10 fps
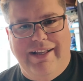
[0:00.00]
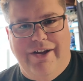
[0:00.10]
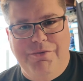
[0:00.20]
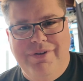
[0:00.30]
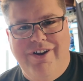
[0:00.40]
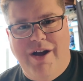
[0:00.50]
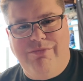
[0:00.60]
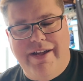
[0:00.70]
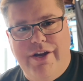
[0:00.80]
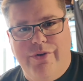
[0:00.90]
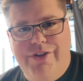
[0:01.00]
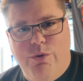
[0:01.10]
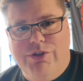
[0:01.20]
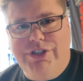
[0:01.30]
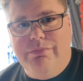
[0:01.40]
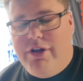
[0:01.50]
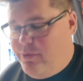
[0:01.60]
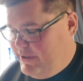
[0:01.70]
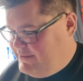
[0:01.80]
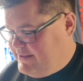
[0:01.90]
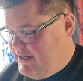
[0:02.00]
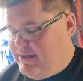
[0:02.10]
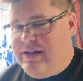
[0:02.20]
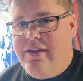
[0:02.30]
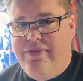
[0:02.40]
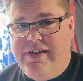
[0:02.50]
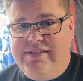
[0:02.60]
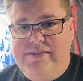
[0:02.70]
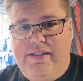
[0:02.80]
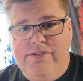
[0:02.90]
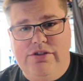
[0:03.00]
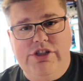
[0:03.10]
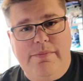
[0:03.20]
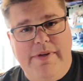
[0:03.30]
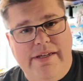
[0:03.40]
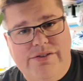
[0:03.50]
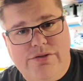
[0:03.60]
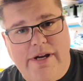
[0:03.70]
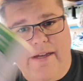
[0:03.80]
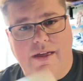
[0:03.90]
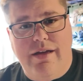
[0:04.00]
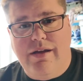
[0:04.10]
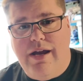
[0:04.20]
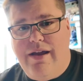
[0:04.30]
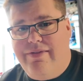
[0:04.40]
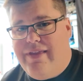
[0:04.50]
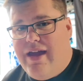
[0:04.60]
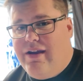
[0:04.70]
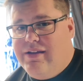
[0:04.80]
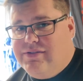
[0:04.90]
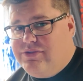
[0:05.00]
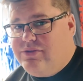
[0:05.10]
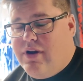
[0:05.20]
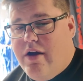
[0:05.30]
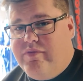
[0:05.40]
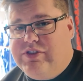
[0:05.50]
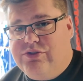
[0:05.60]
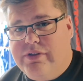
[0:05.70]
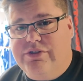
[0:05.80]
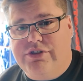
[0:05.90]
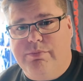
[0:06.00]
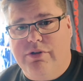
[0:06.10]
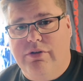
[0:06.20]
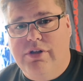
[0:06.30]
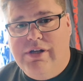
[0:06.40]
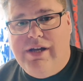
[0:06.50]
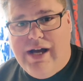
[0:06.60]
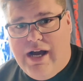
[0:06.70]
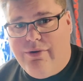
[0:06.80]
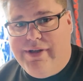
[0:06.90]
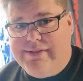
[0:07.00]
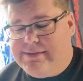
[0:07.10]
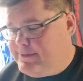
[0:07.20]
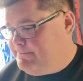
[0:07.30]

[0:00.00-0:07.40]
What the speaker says: Hello, I'm Ray here and you're watching Moto NZ. This is a GPS tracker and that is a Triumph Street Triple RS.